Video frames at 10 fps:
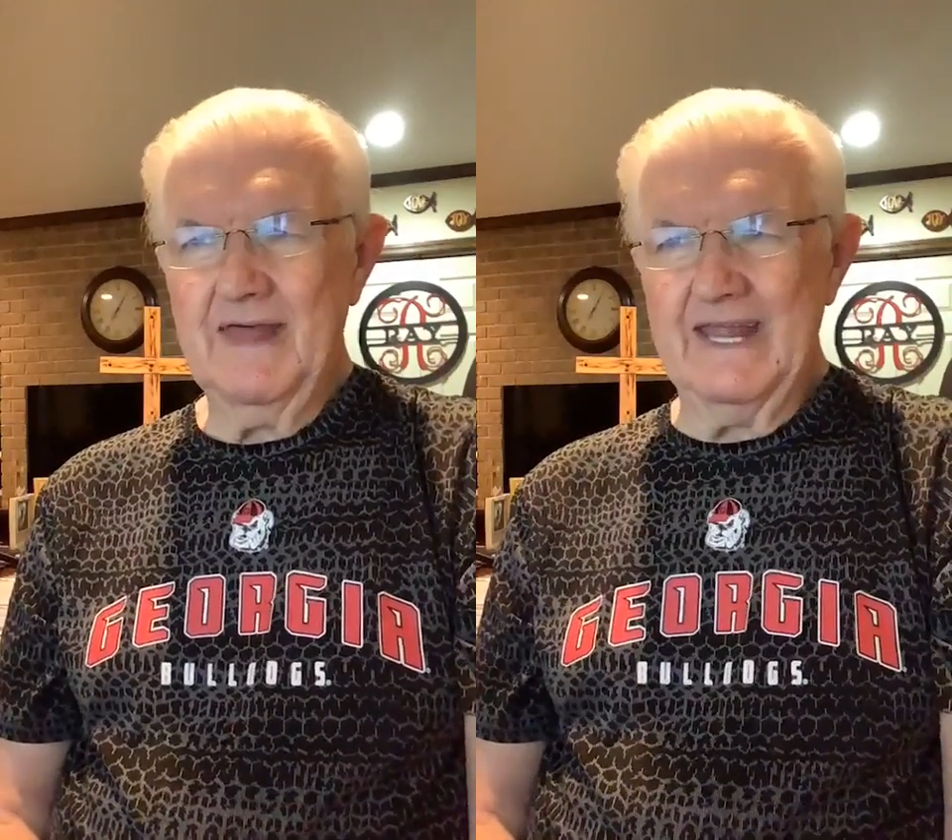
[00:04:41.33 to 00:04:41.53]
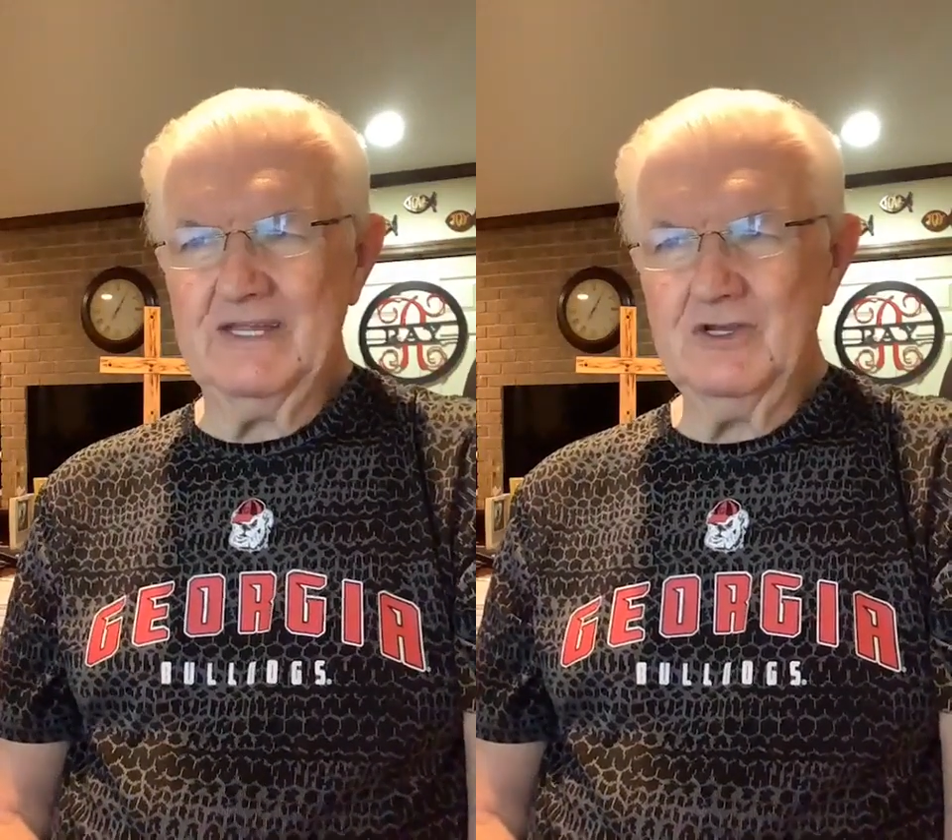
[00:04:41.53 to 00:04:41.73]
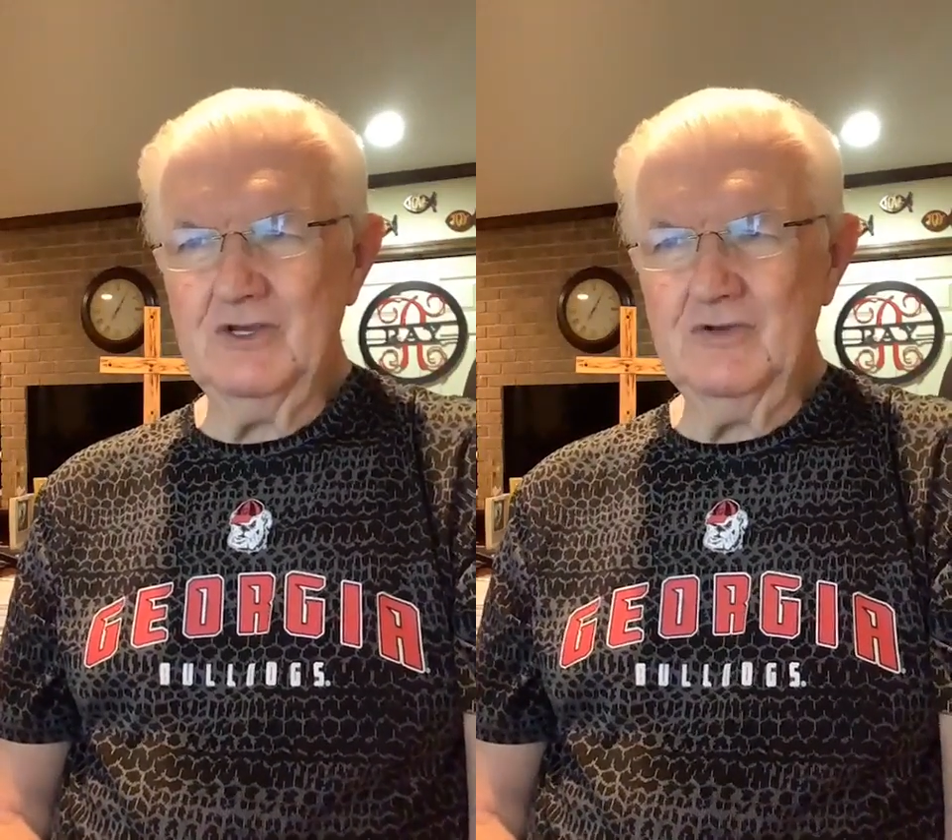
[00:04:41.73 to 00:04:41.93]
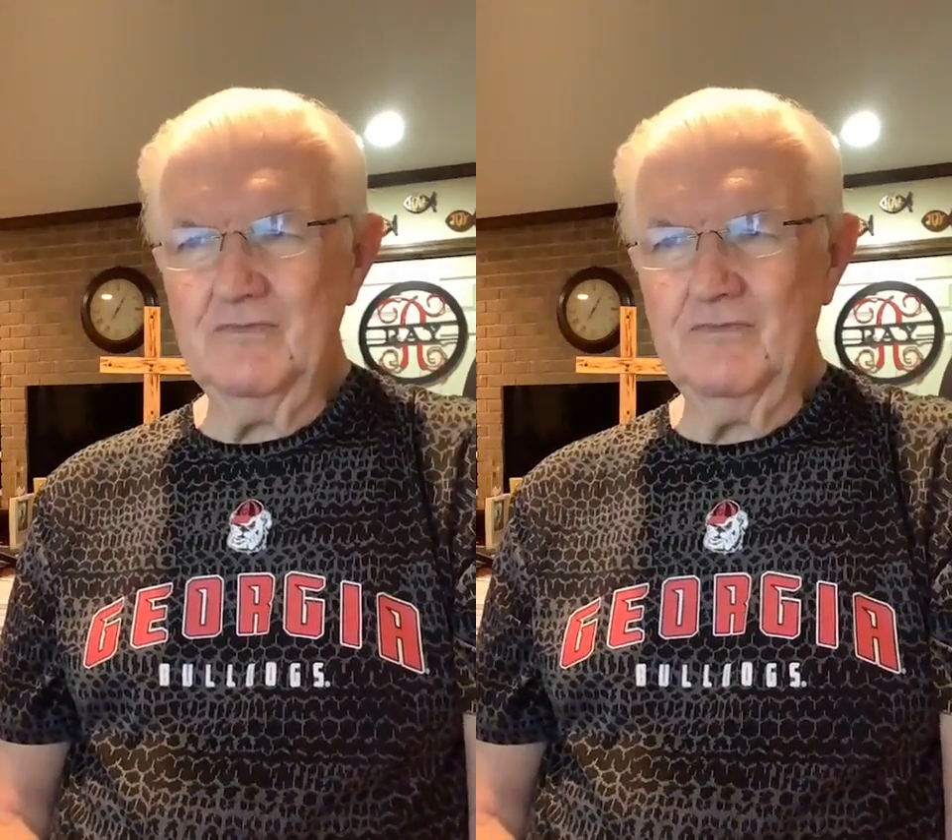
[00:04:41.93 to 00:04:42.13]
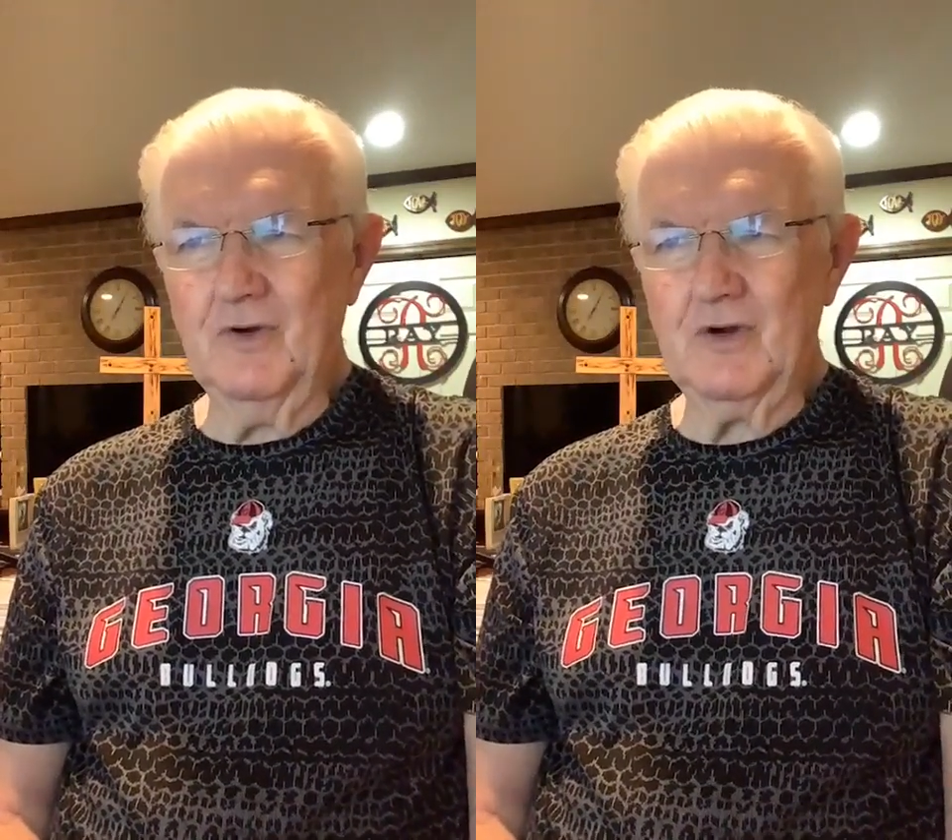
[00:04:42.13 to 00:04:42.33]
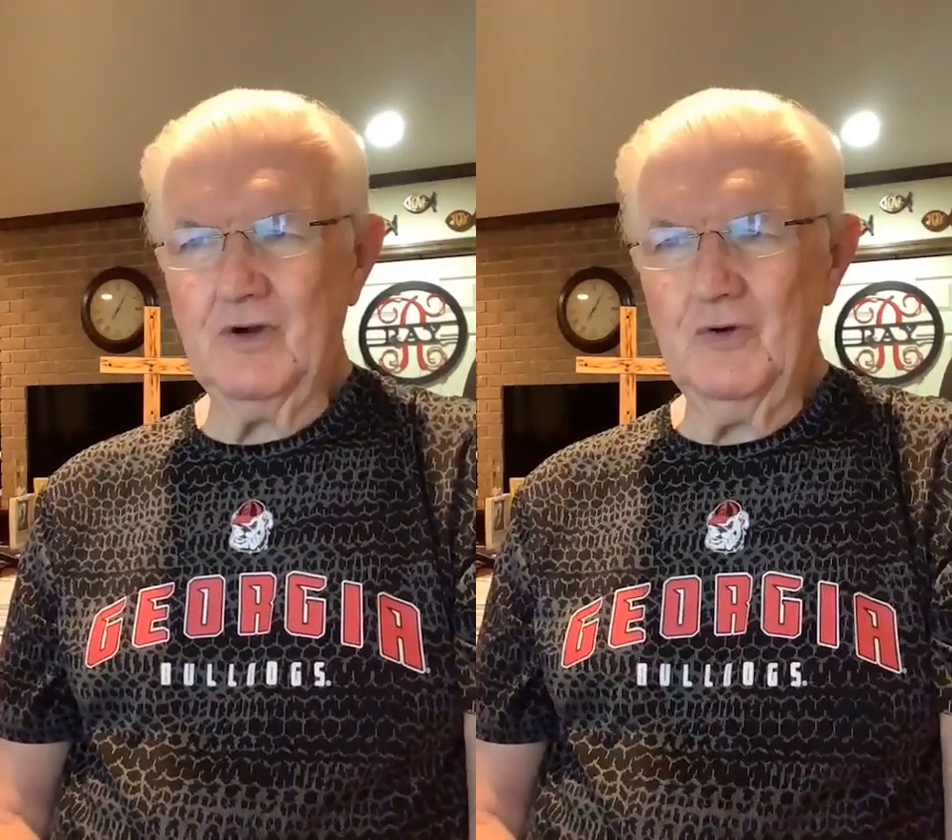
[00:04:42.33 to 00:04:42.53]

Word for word: thank you for